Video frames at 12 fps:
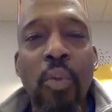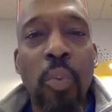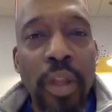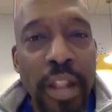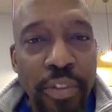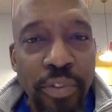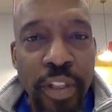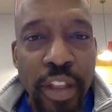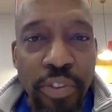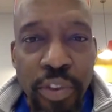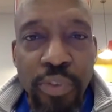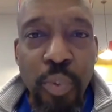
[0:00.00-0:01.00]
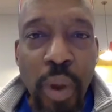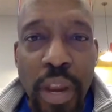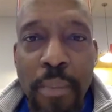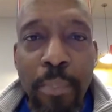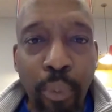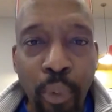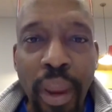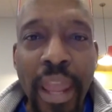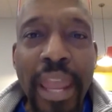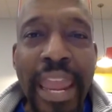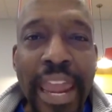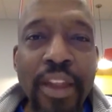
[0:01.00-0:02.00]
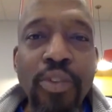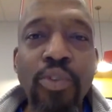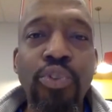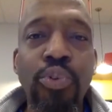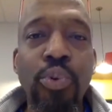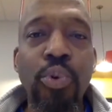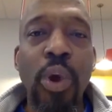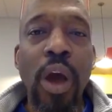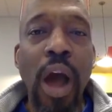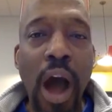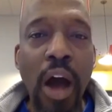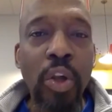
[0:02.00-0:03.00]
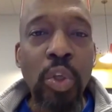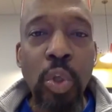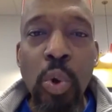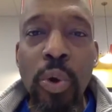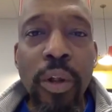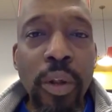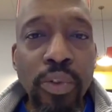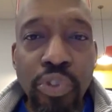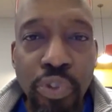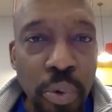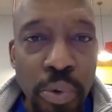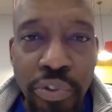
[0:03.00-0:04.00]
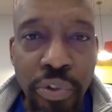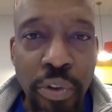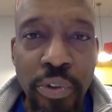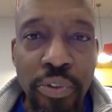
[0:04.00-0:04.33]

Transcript: let's just really pray into our local churches.